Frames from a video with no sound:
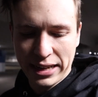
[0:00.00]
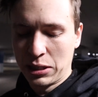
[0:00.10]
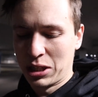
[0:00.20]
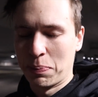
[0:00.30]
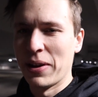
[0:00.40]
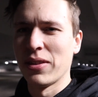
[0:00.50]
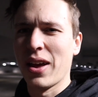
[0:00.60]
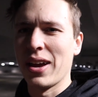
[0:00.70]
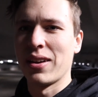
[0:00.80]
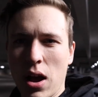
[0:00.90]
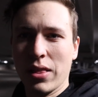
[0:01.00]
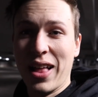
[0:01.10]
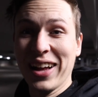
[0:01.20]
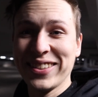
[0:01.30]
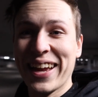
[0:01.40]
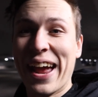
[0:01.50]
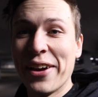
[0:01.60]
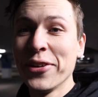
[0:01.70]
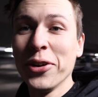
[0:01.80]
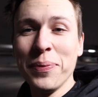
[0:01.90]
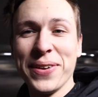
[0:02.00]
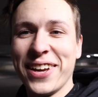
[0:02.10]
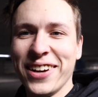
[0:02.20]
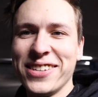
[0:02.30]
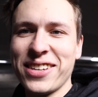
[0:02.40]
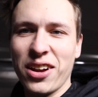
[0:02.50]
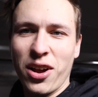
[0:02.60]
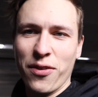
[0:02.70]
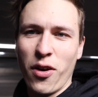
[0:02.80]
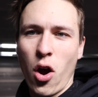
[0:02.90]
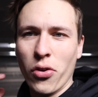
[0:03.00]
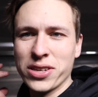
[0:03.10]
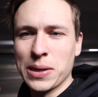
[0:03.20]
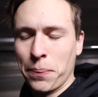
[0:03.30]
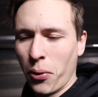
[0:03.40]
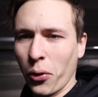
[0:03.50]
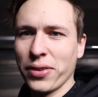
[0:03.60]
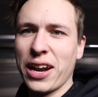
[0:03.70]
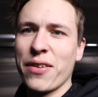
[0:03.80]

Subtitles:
has just been like a lot to handle because of all the support that